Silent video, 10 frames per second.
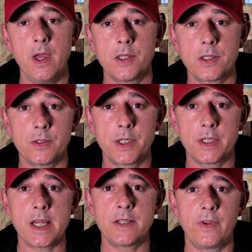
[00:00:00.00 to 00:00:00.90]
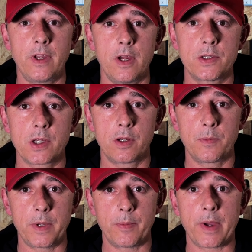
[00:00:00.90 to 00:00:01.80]
So today's video is going to
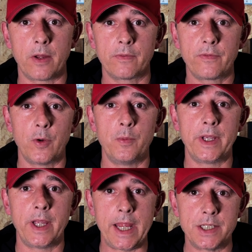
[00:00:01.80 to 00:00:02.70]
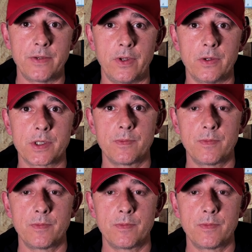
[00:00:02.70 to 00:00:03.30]
be about filming interviews,